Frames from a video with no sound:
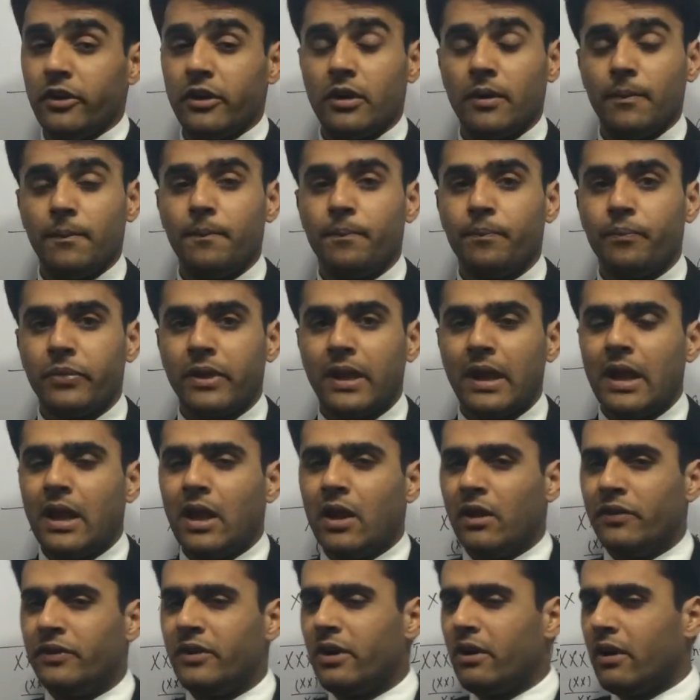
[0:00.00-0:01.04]
income.
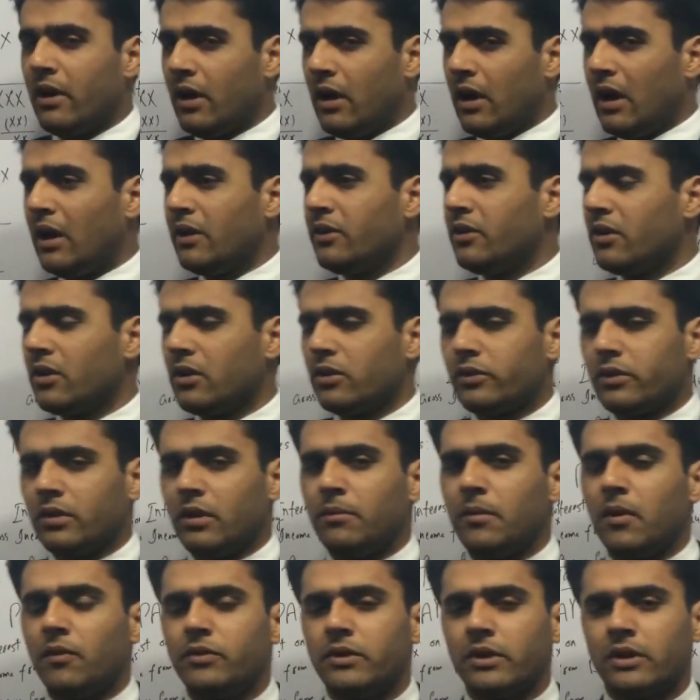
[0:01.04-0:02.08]
Now there are
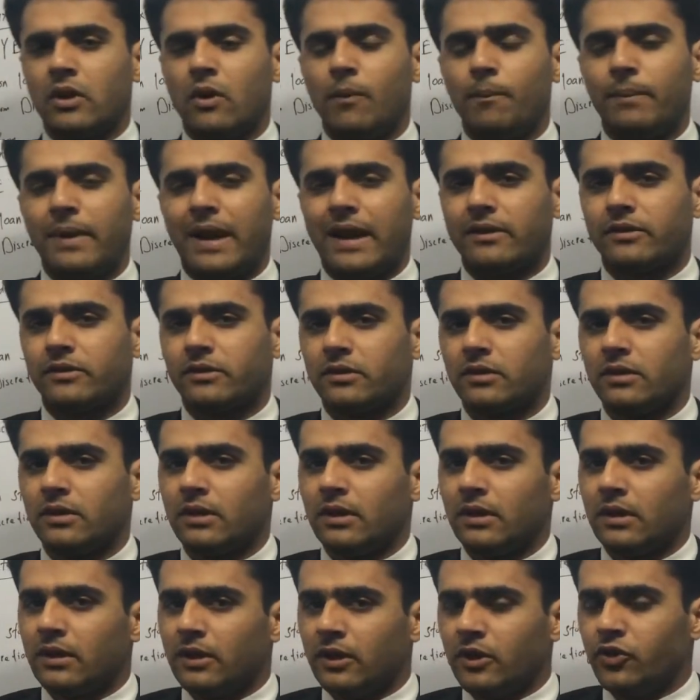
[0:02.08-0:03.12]
some of the complex
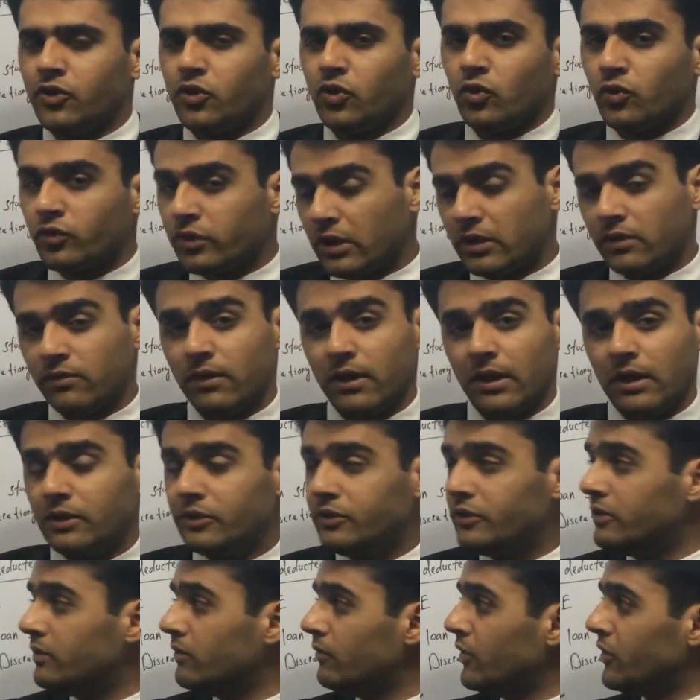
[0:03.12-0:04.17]
issues as well
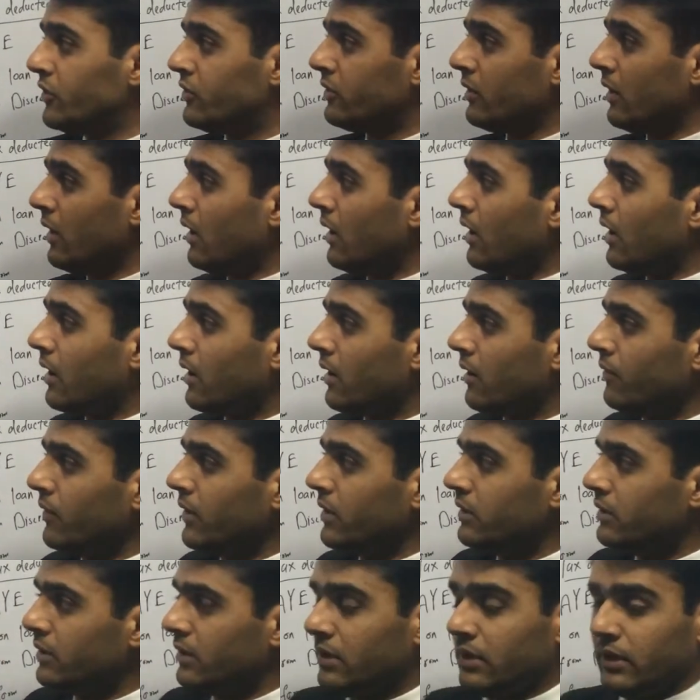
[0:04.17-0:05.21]
which are
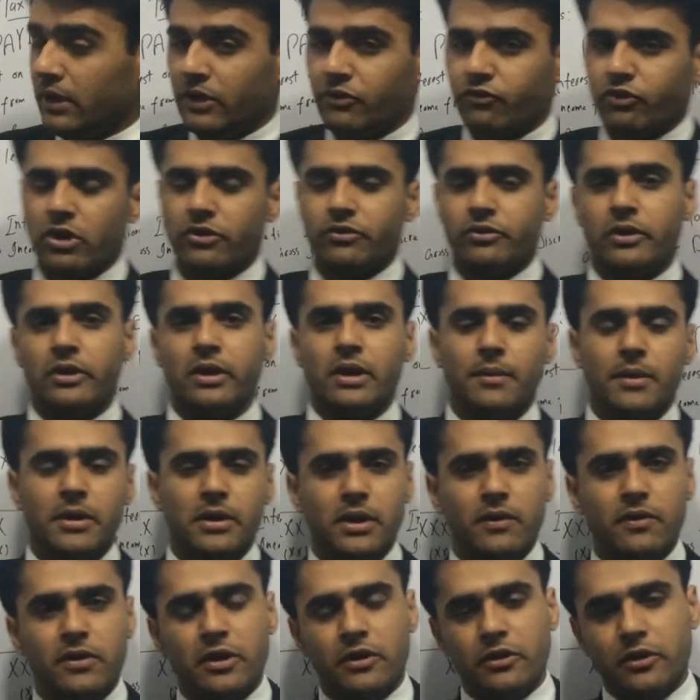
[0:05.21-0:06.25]
with interest income
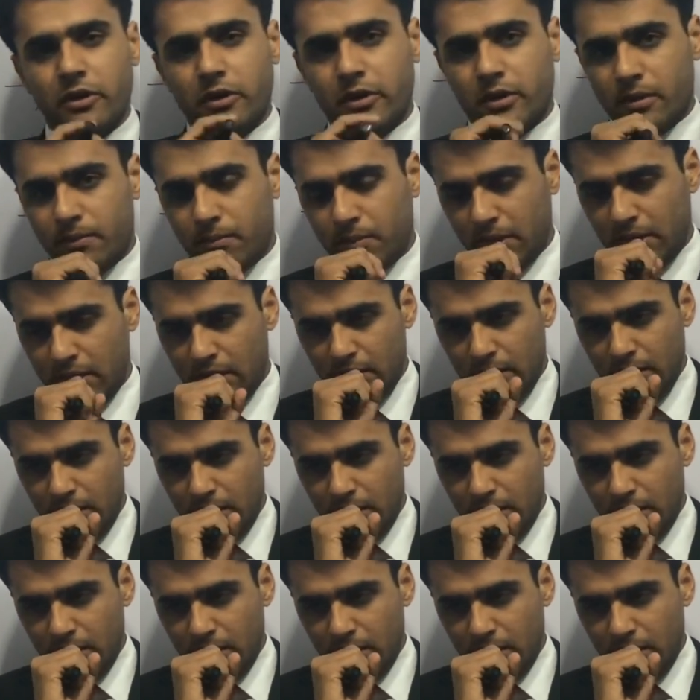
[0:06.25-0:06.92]
and dividend income.